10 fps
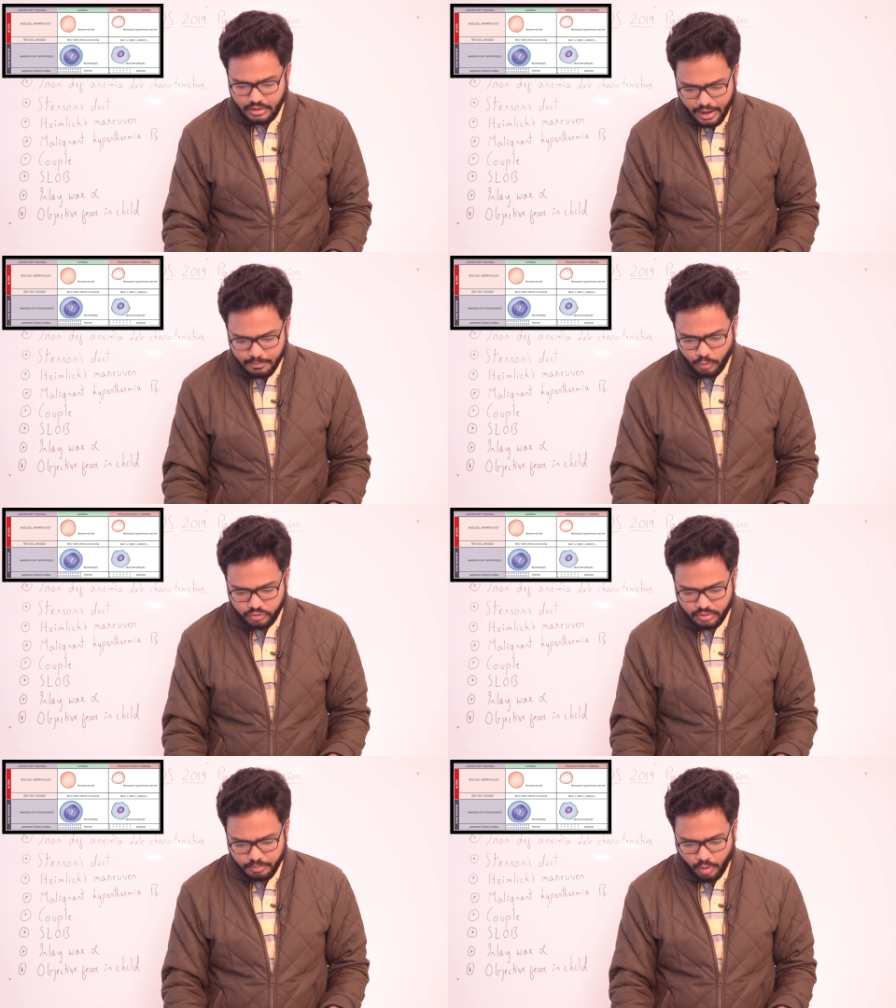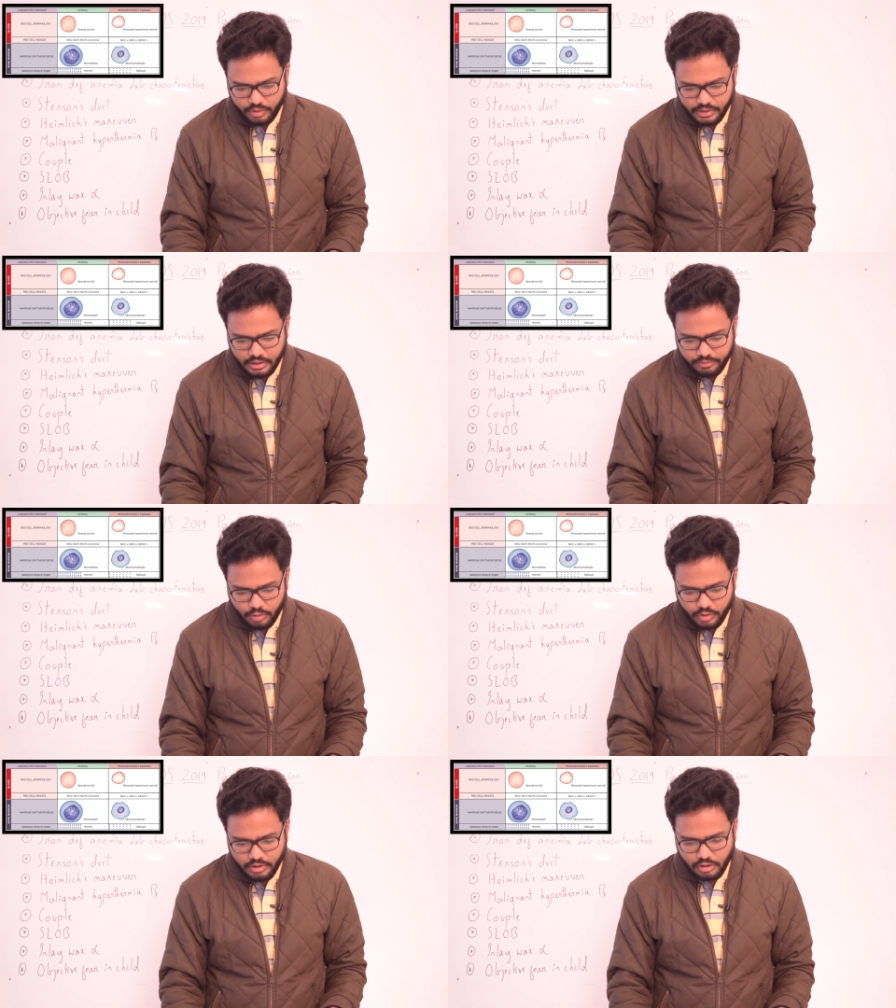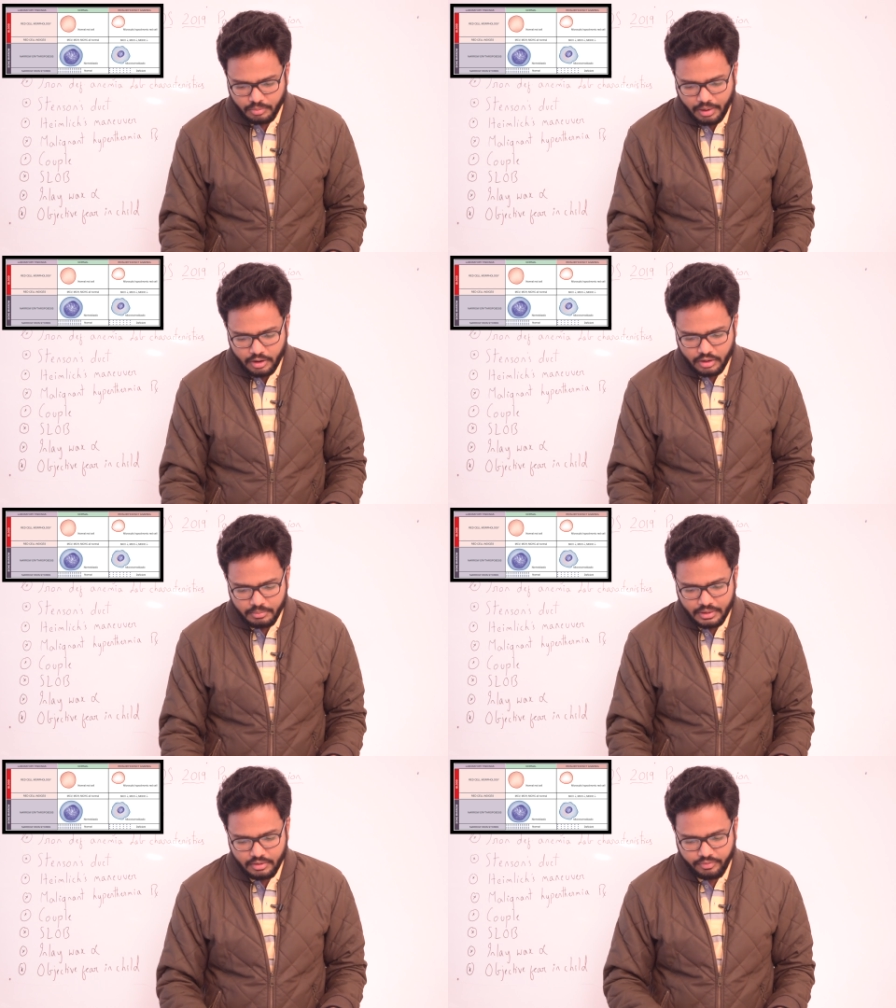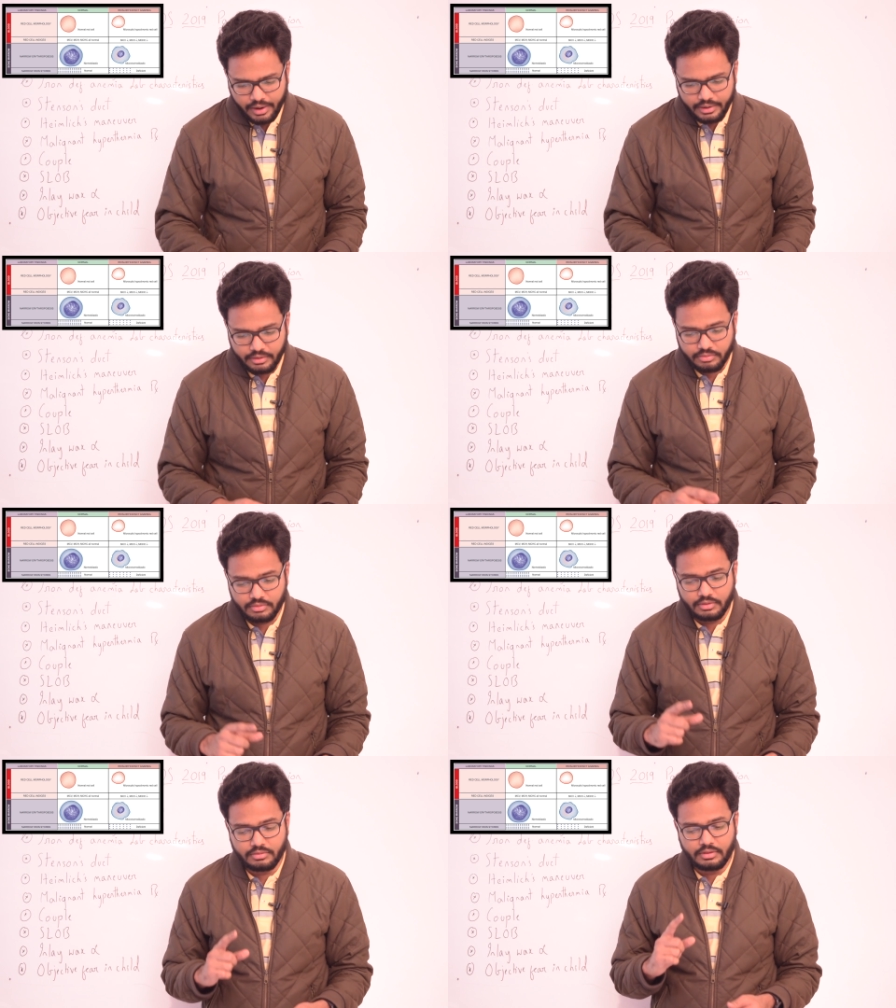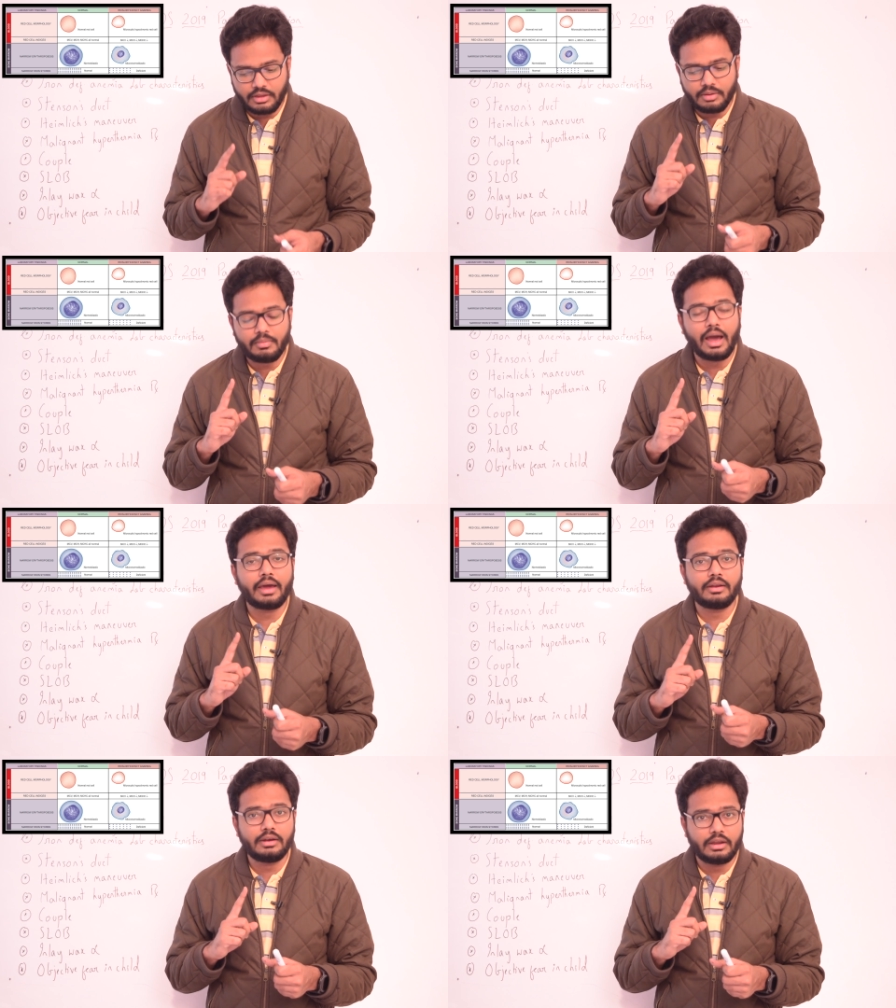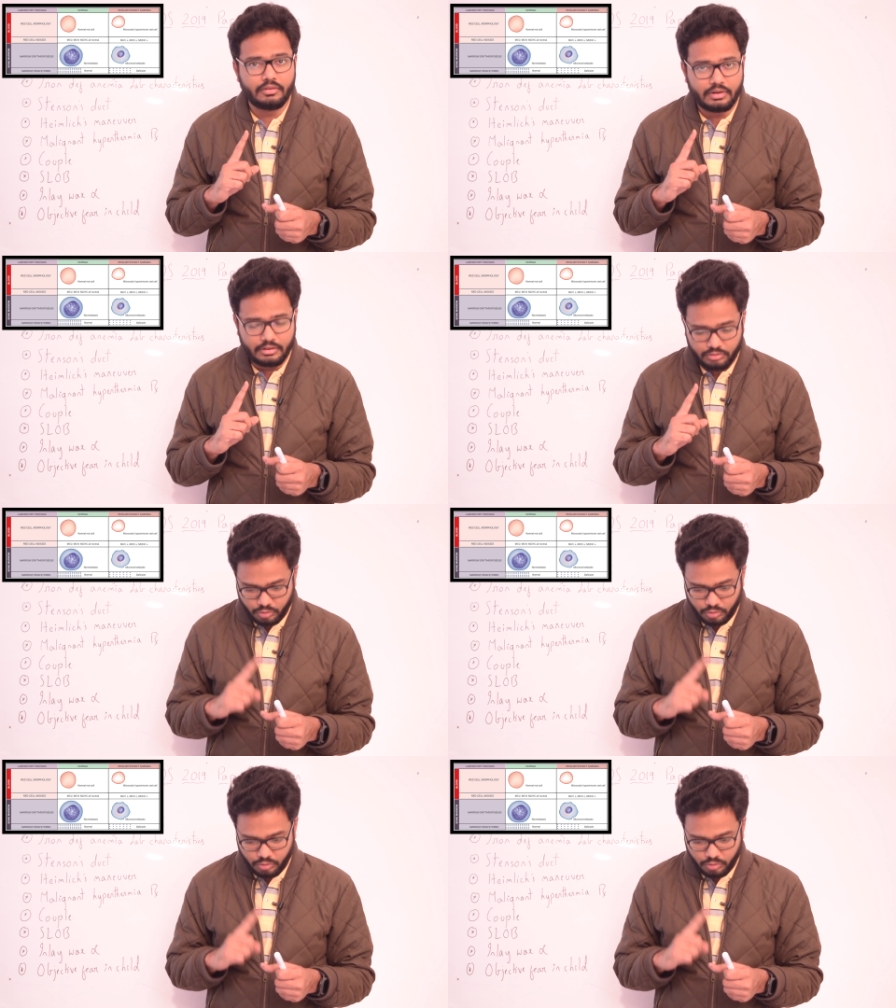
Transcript: And most importantly, if you look into the biochemical findings, the serum iron level is